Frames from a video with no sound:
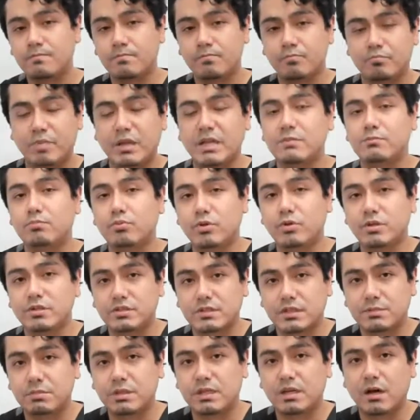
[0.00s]
pain points
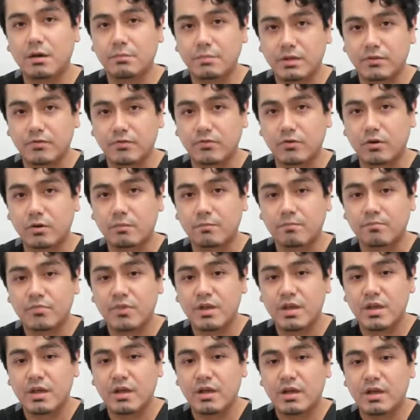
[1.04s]
can be coming from,
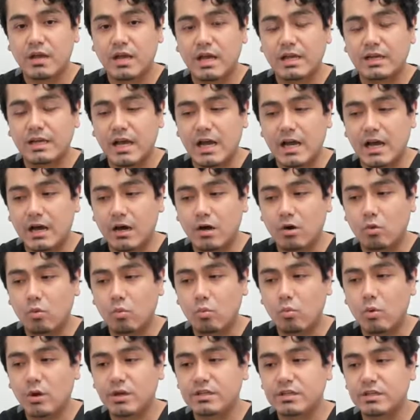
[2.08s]
and how
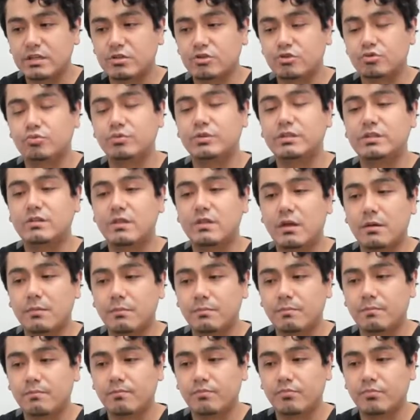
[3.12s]
one can
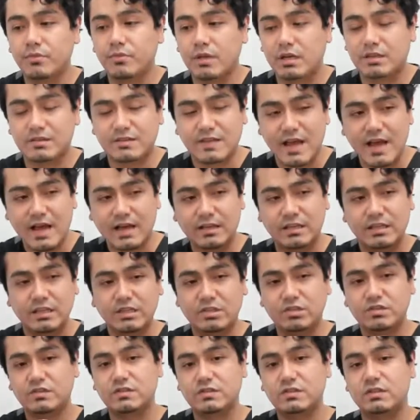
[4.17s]
attack
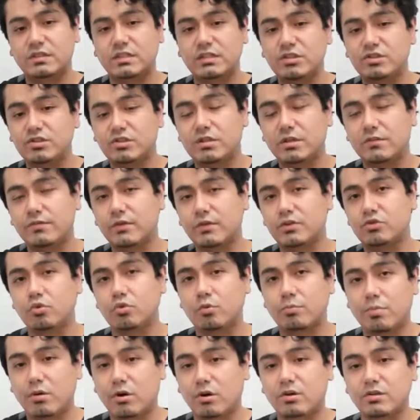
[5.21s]
each individual
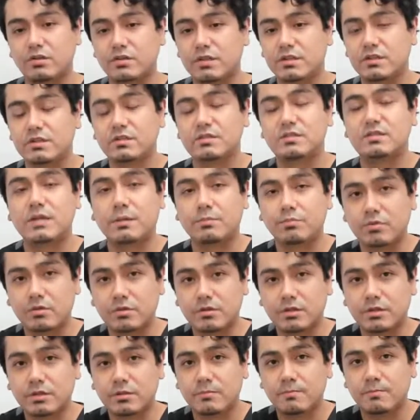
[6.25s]
part
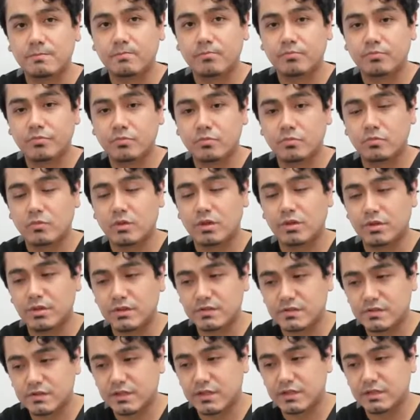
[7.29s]
separately. In this
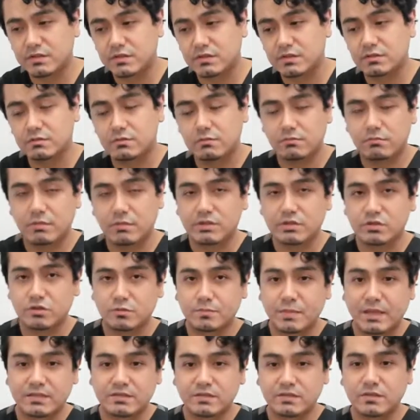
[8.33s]
case, muscle
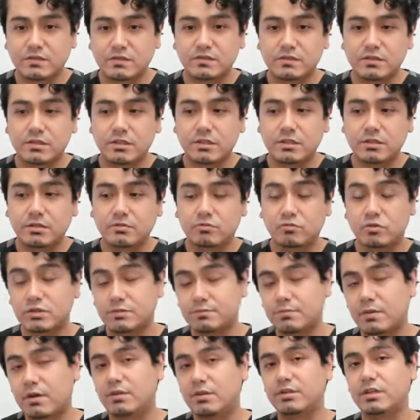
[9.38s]
spasticity,
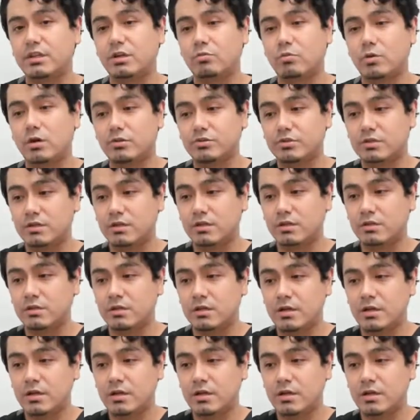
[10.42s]
responding well to